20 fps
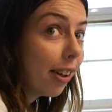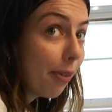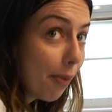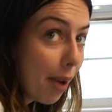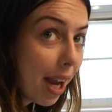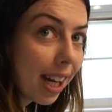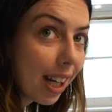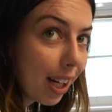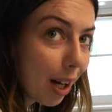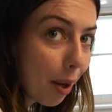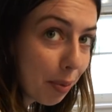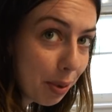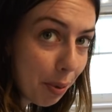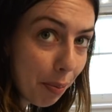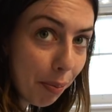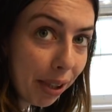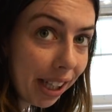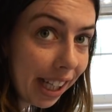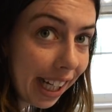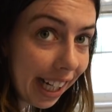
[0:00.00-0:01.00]
I'm hanging up
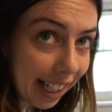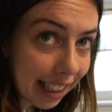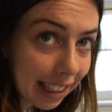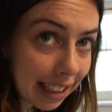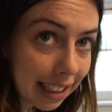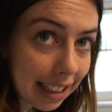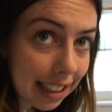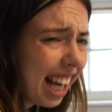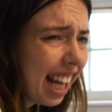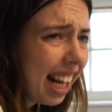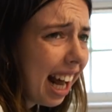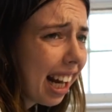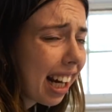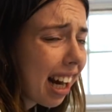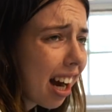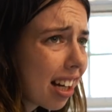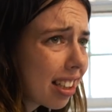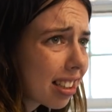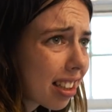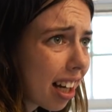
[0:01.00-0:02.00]
some plants. And
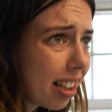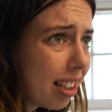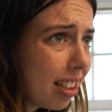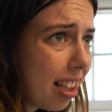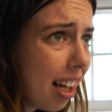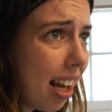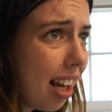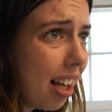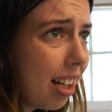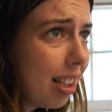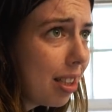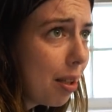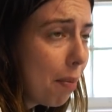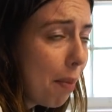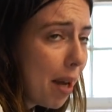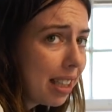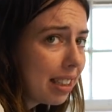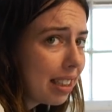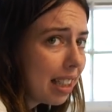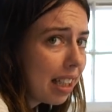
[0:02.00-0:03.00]
guys, I tend to
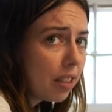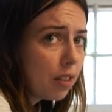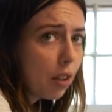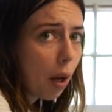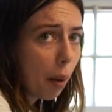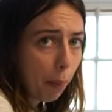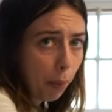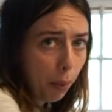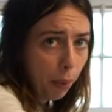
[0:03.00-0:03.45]
mess things up.